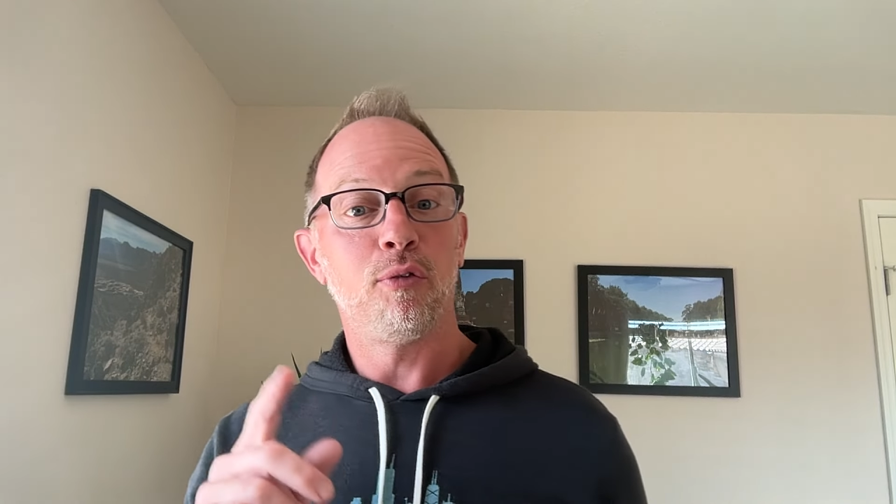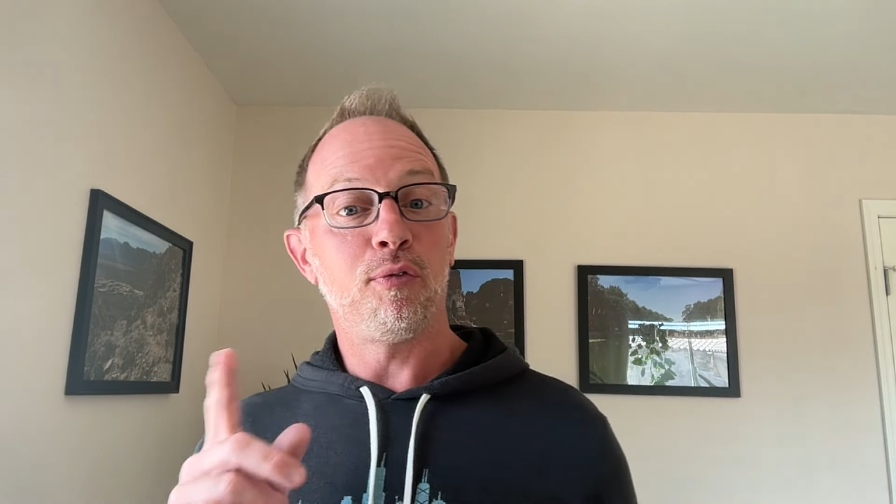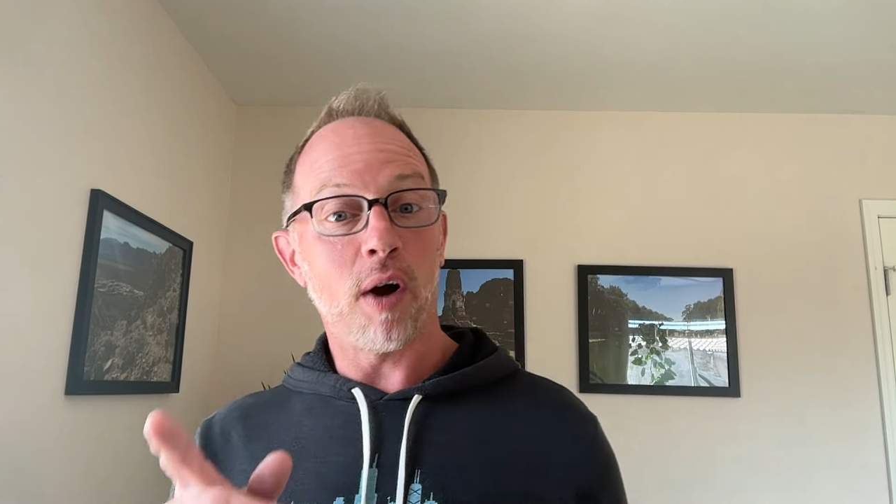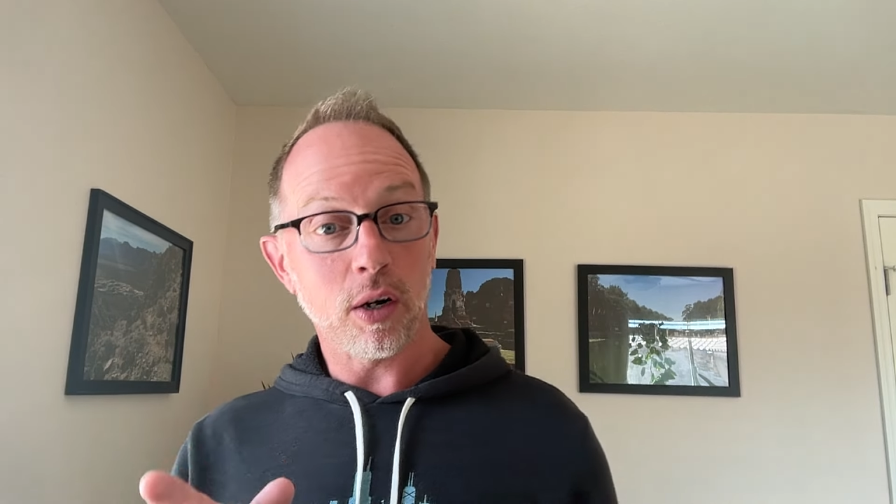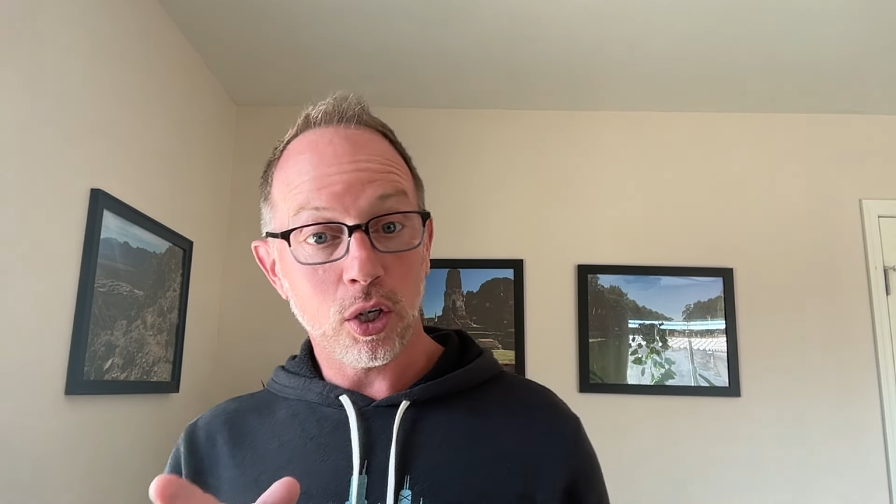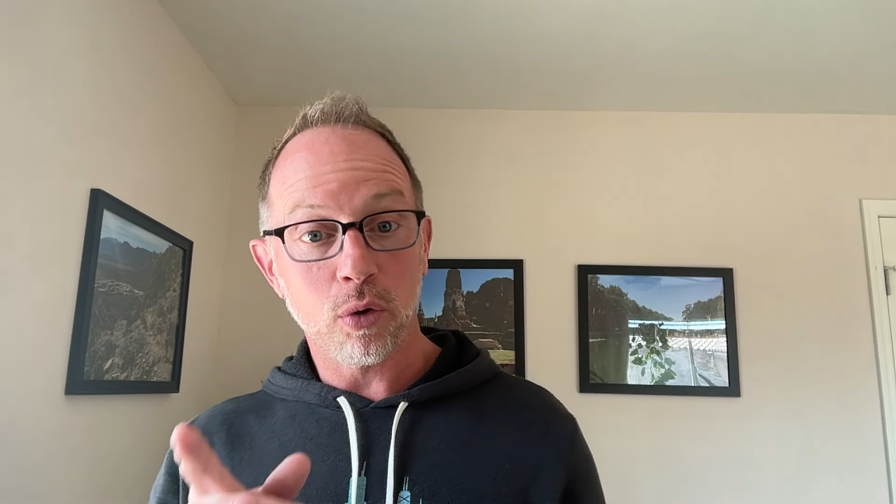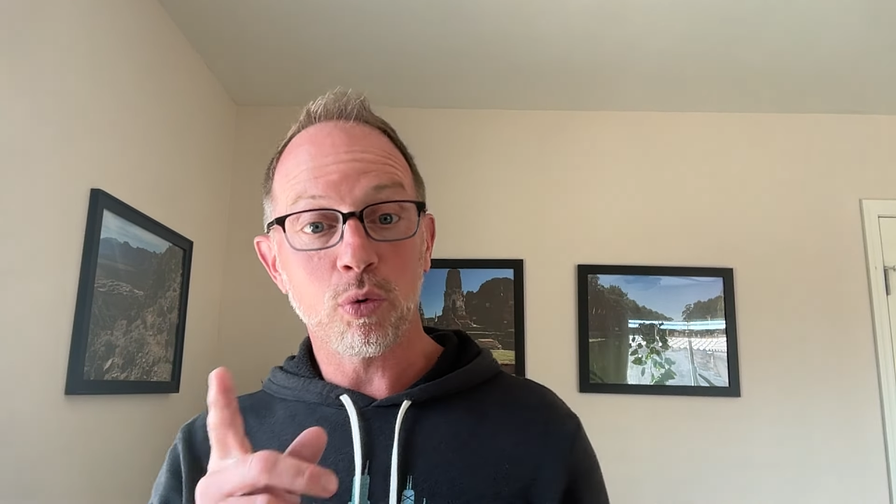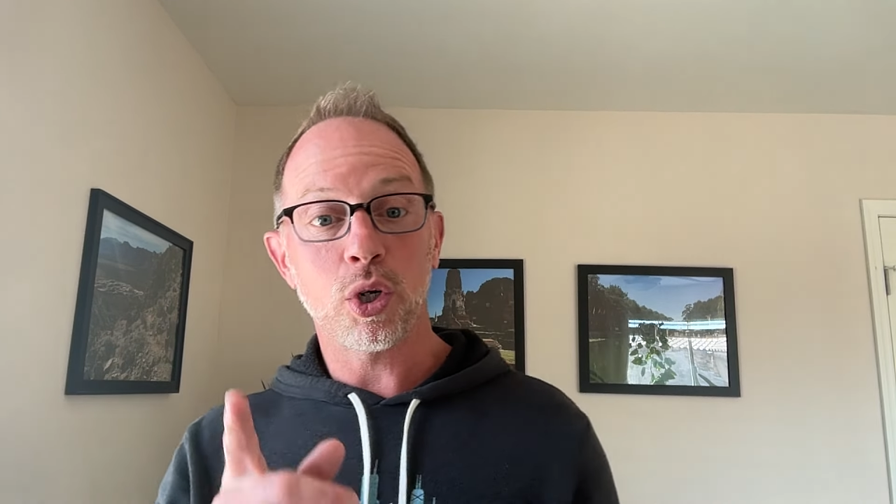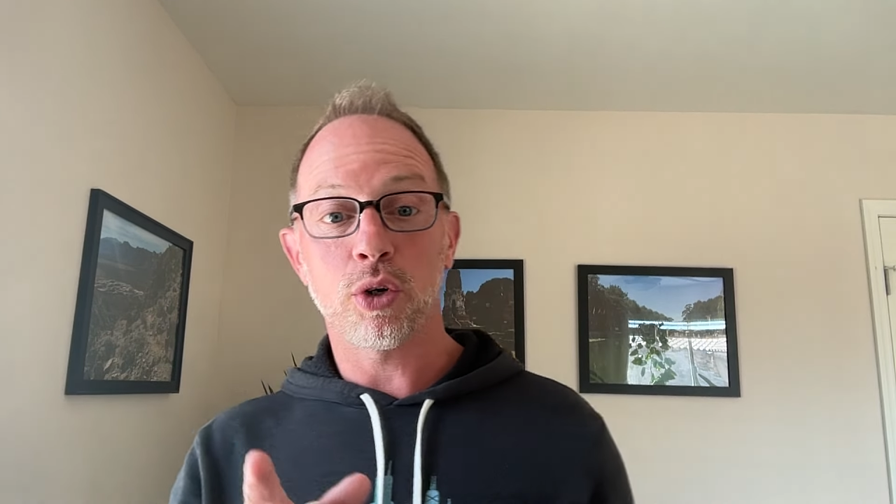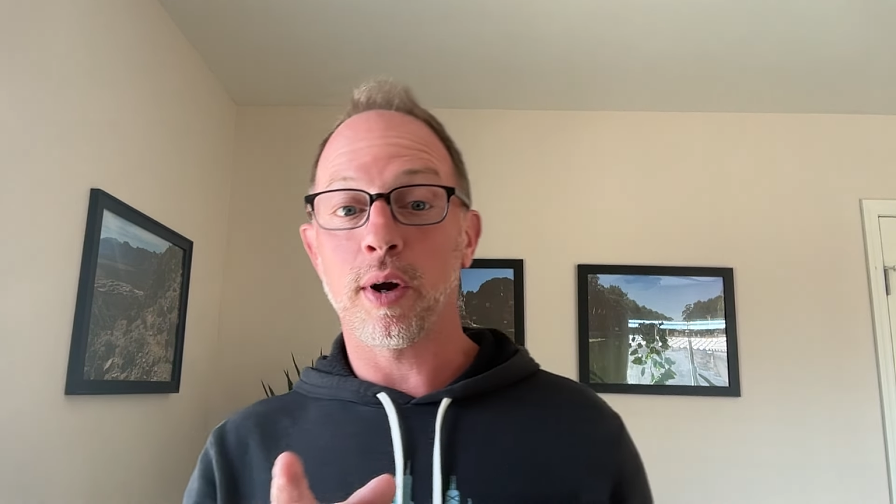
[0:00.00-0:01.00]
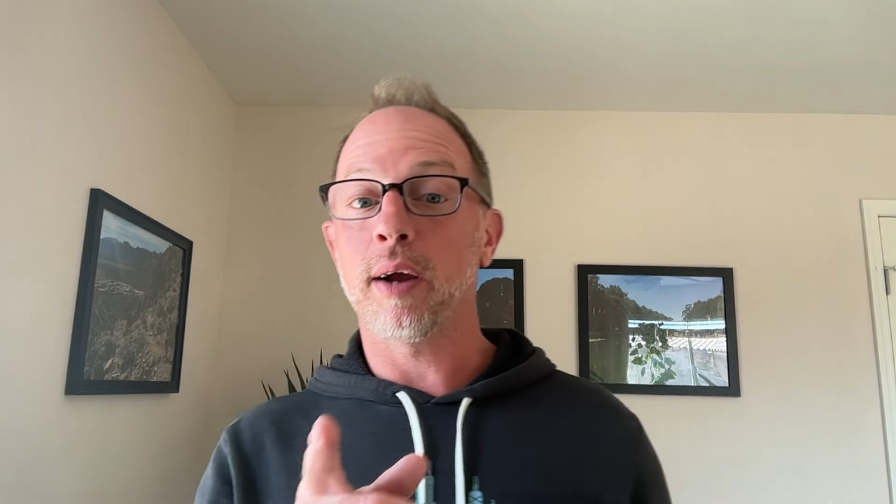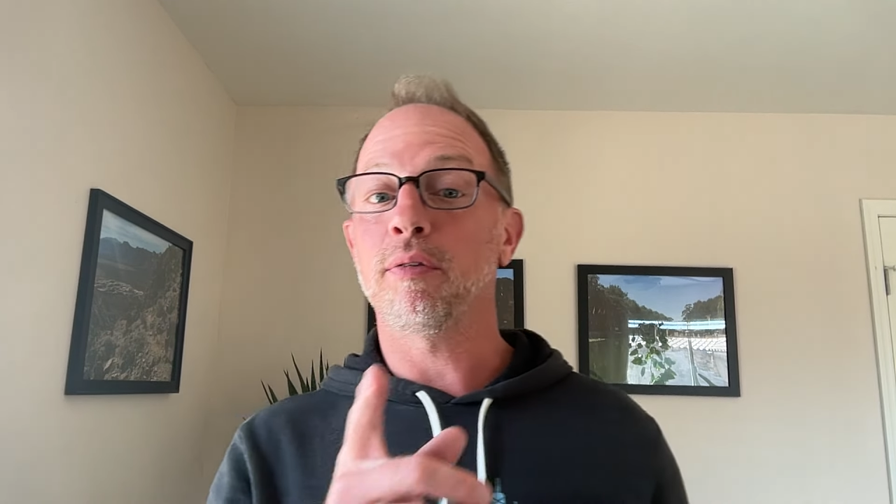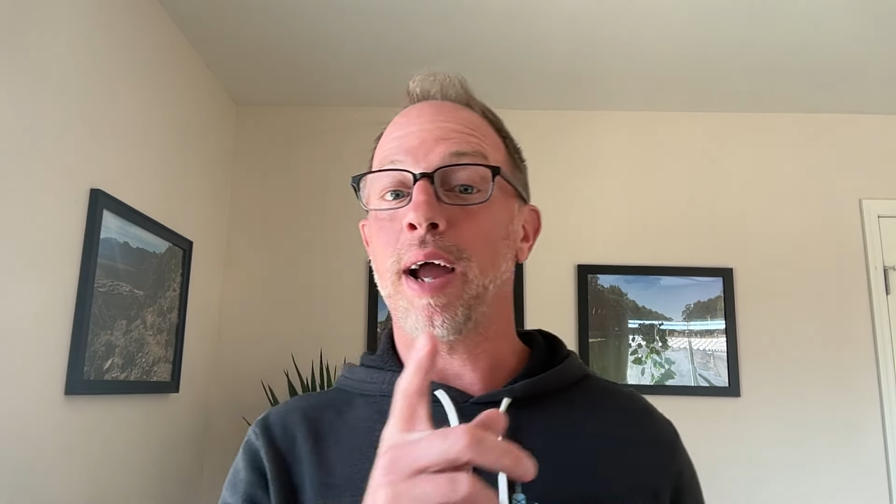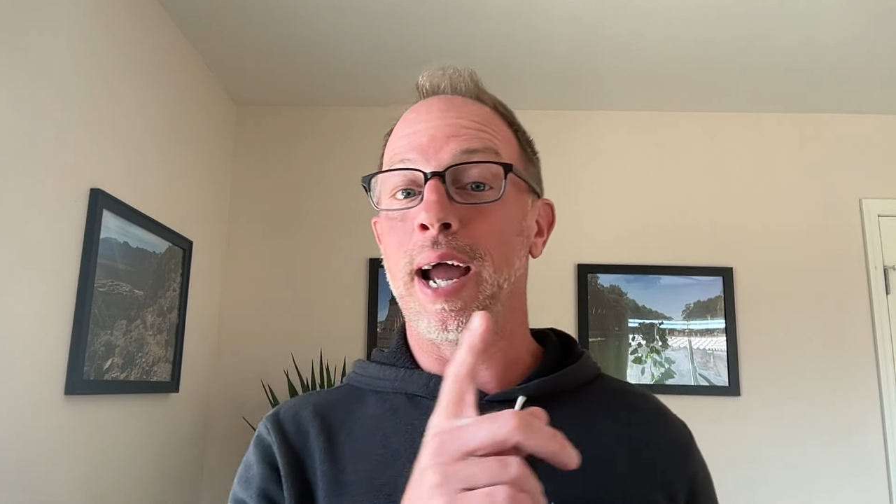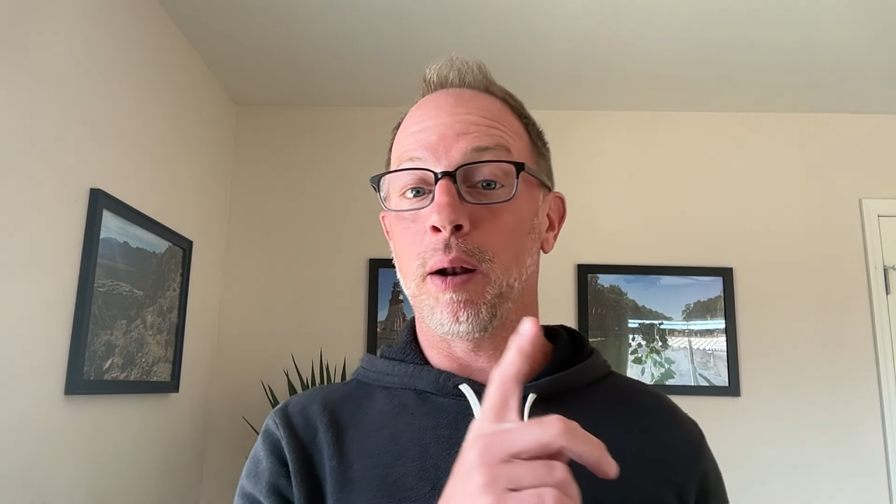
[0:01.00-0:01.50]
functional strength
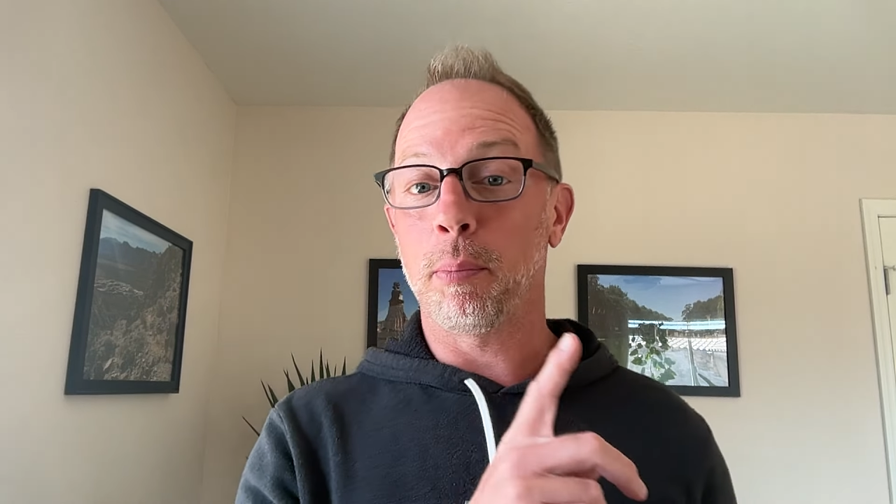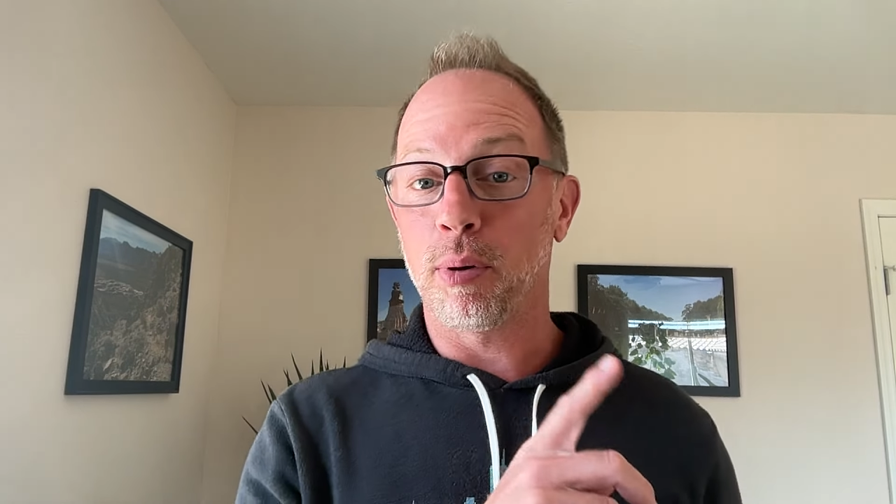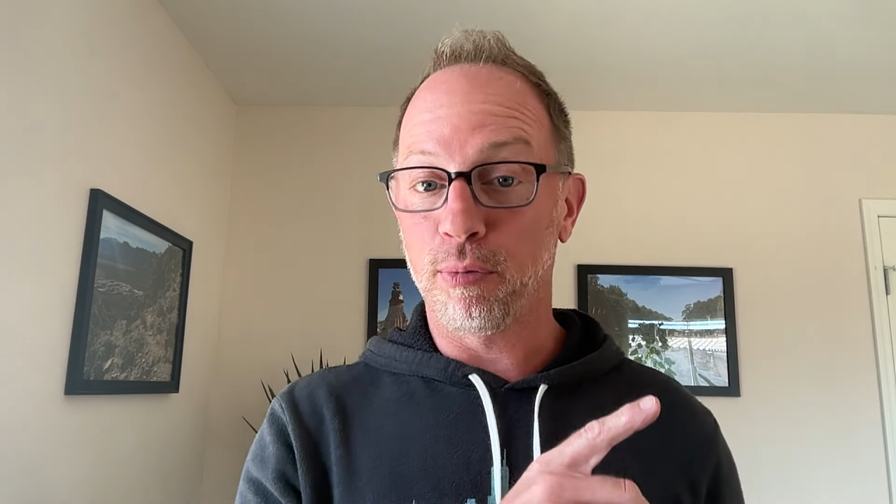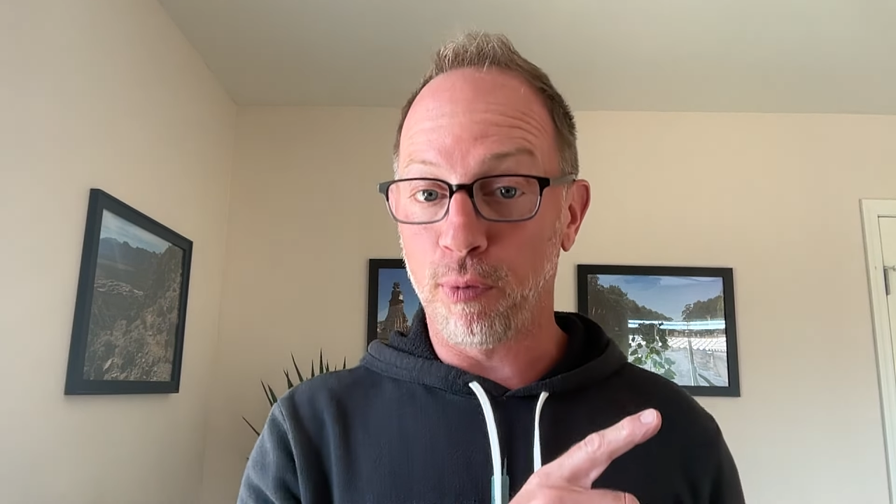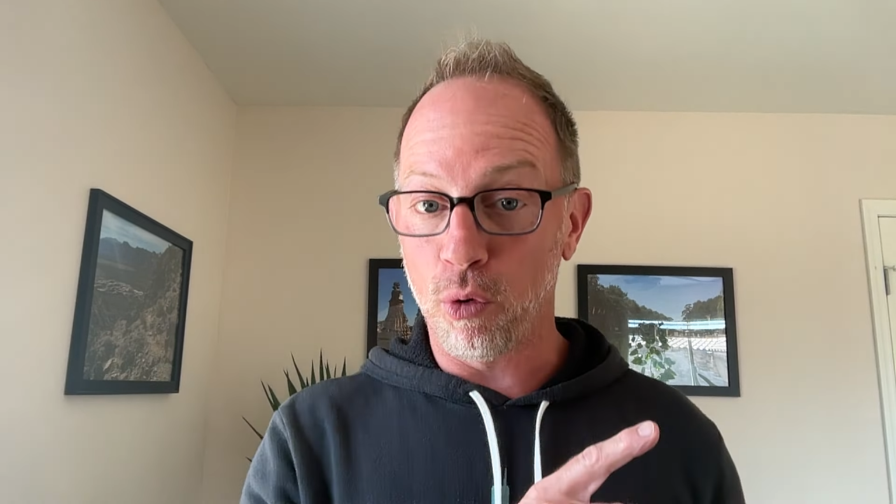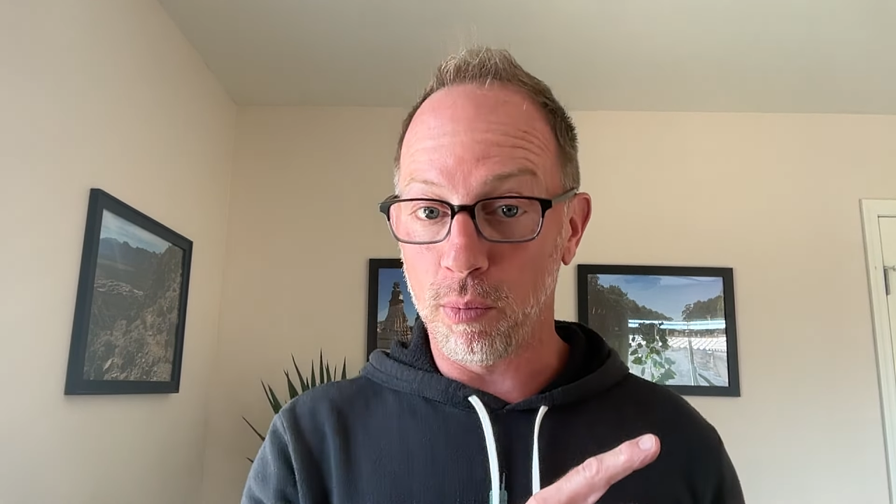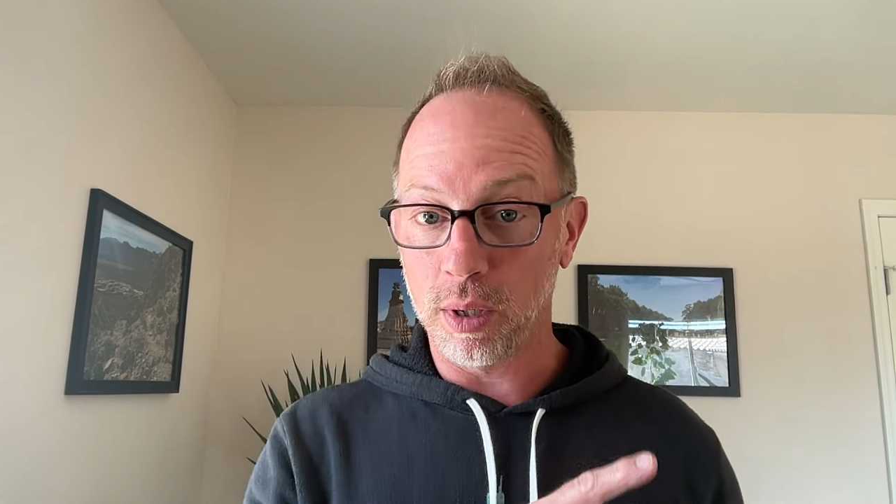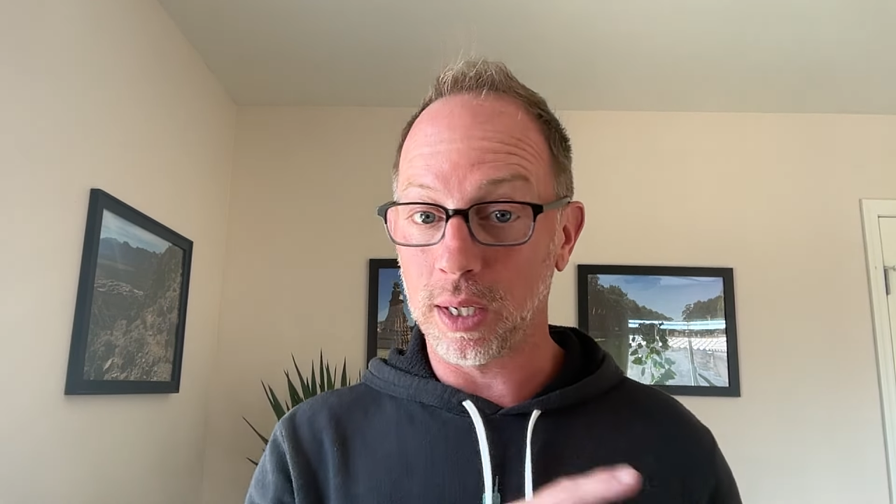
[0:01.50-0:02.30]
and performance,